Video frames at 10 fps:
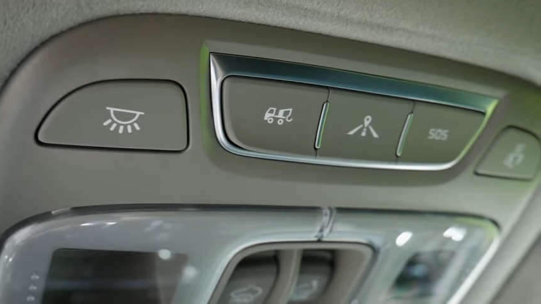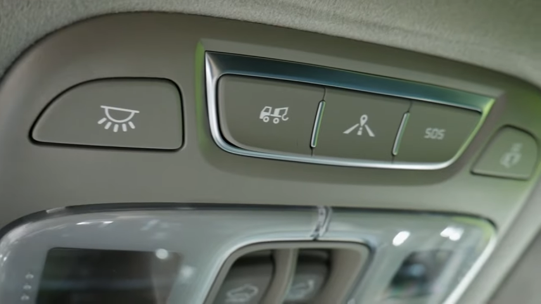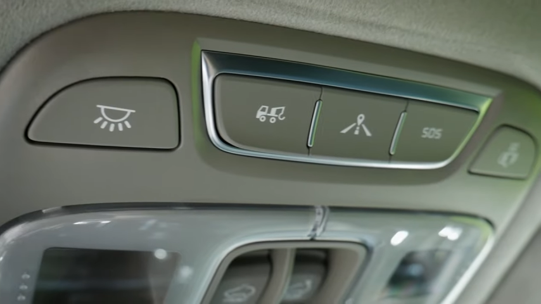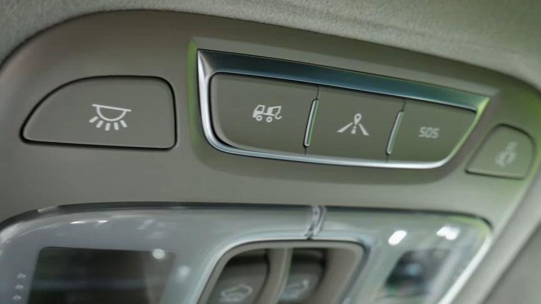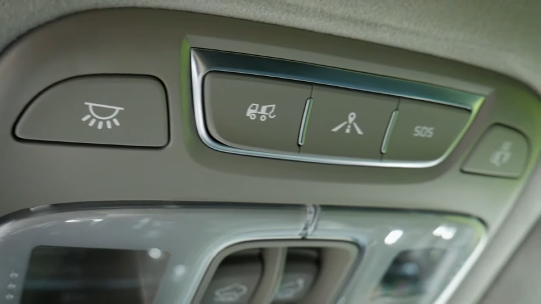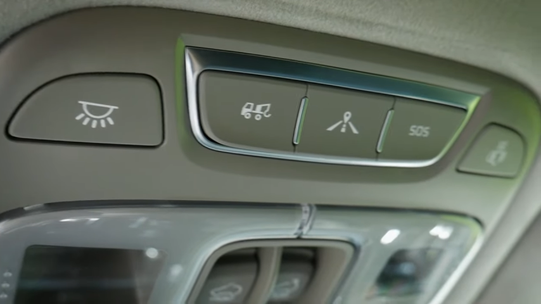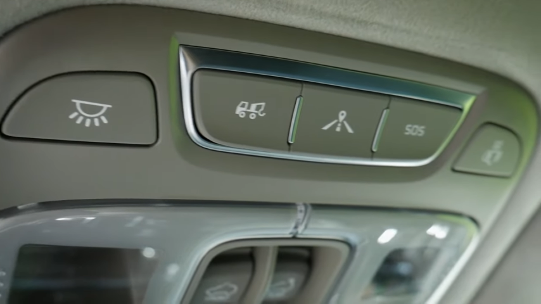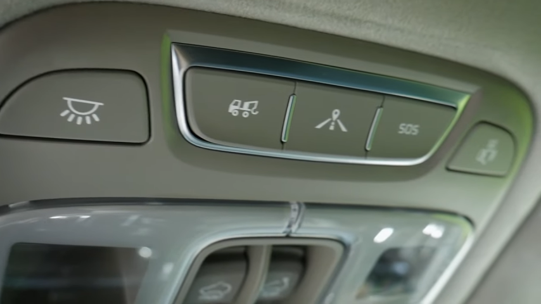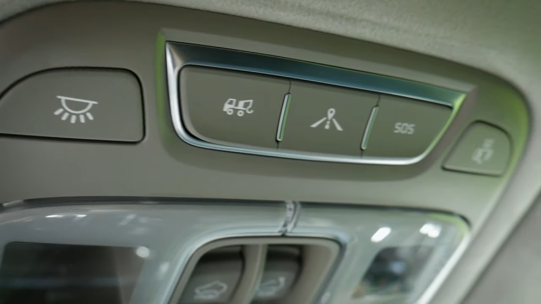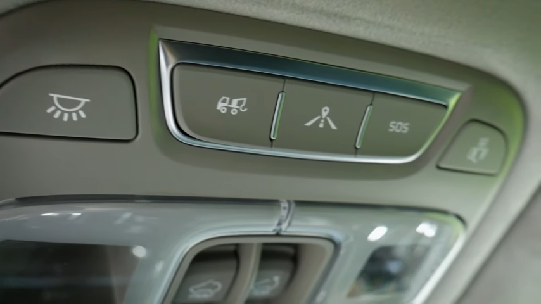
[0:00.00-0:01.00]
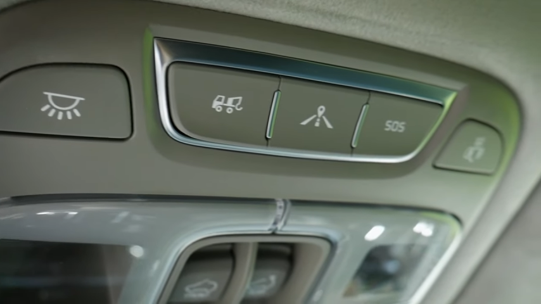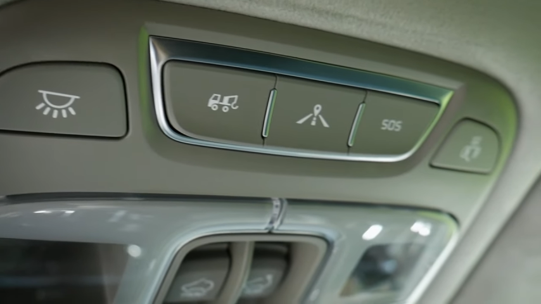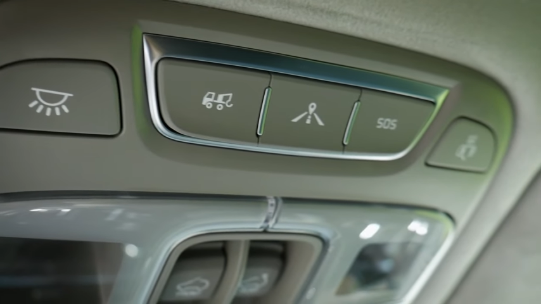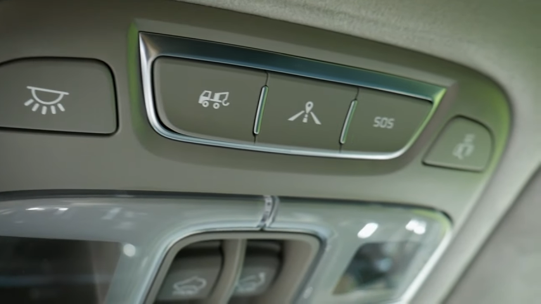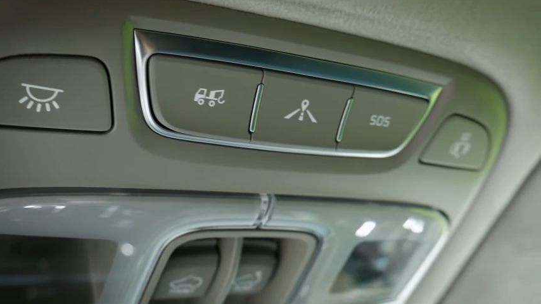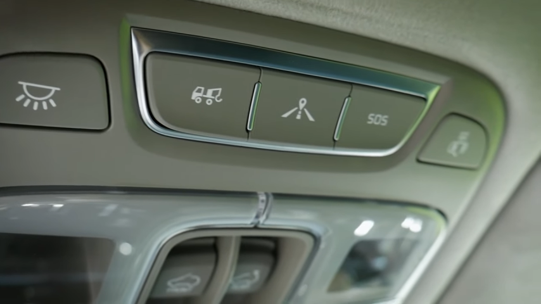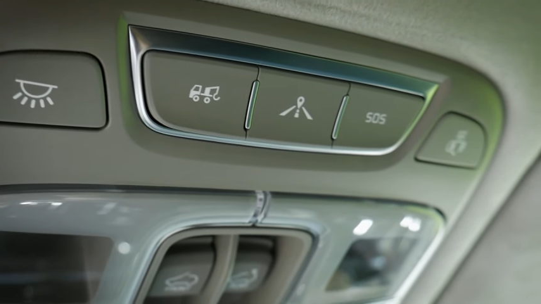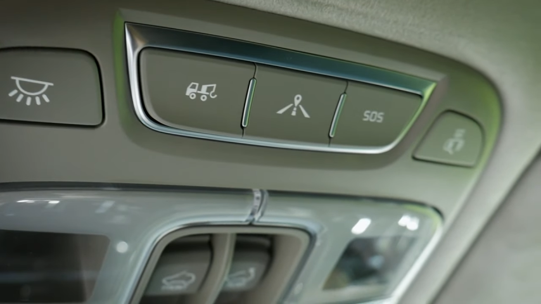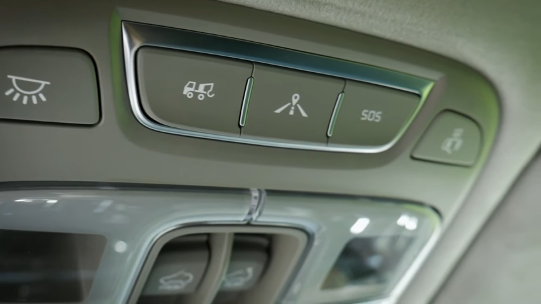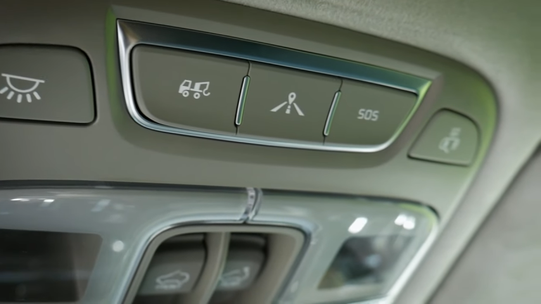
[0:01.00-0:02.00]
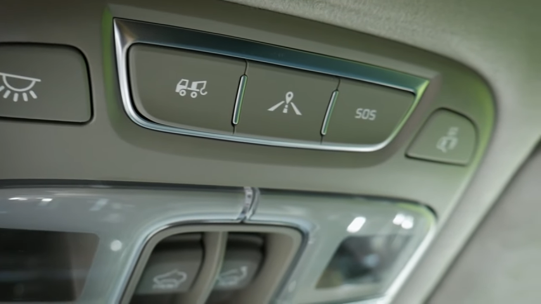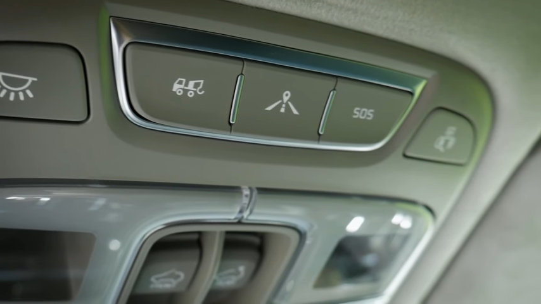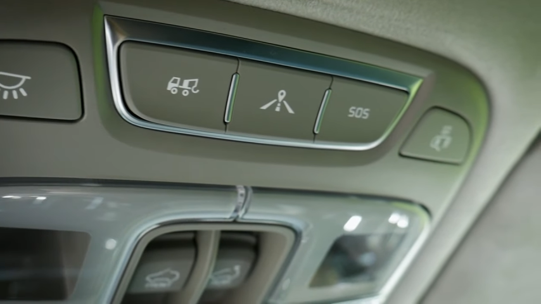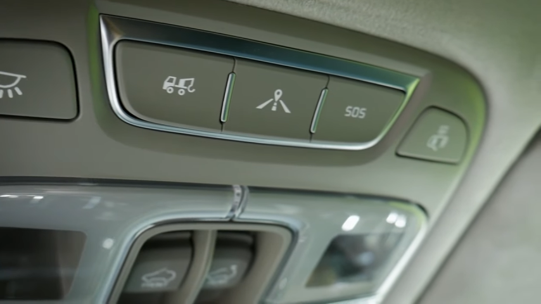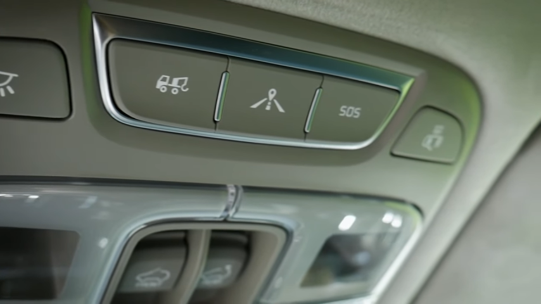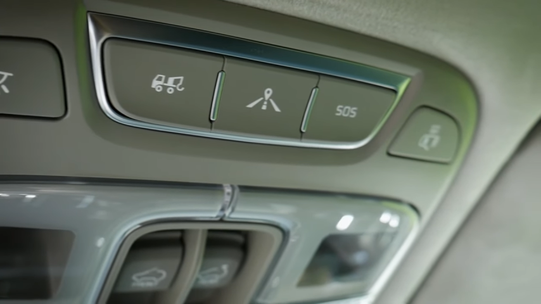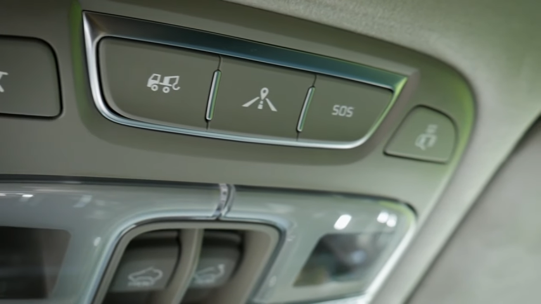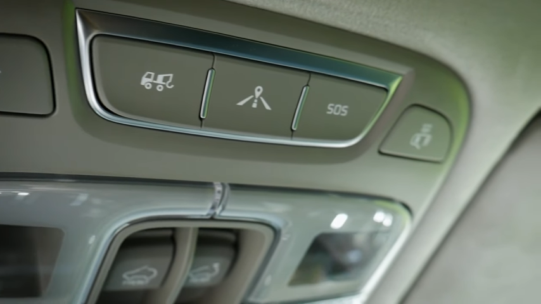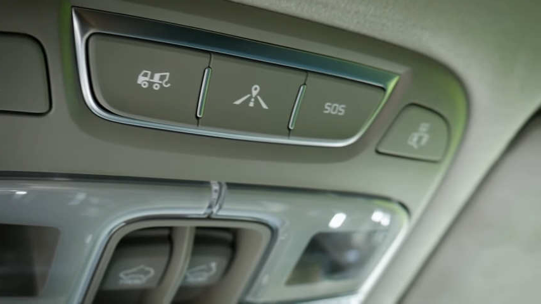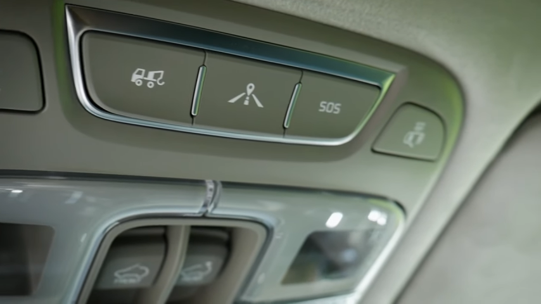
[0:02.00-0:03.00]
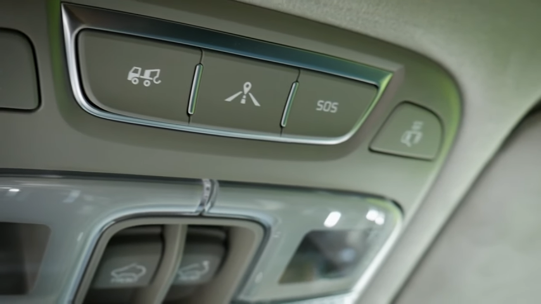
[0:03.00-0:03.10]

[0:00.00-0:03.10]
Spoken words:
No face is visible, so there are no lips to read.